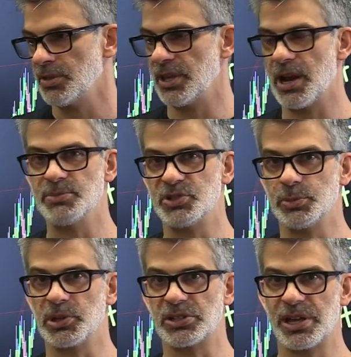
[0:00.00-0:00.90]
then I'm
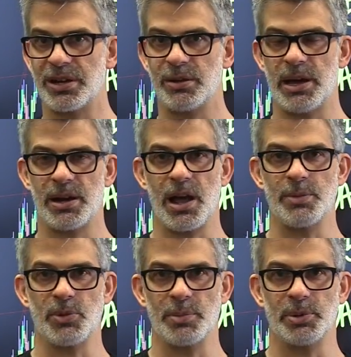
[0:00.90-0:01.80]
super excited about it.
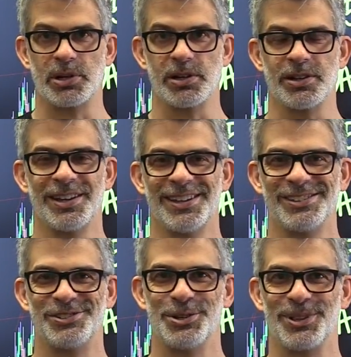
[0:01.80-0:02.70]
I'm Rob Booker.
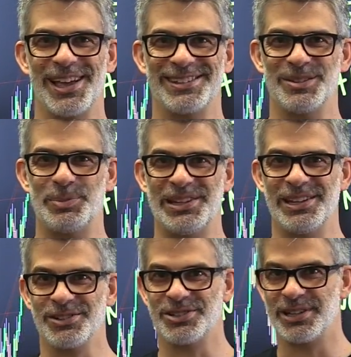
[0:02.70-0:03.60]
So glad to be
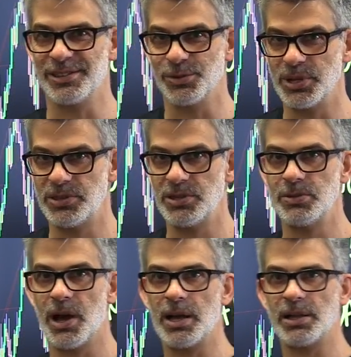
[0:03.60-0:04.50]
here together with
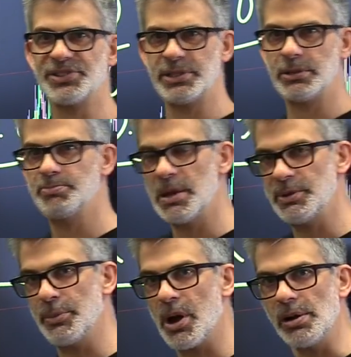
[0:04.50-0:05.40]
you. I'll see you
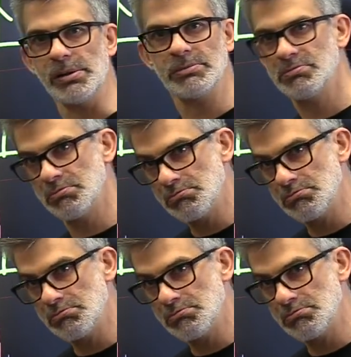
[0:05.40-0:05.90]
maybe tomorrow.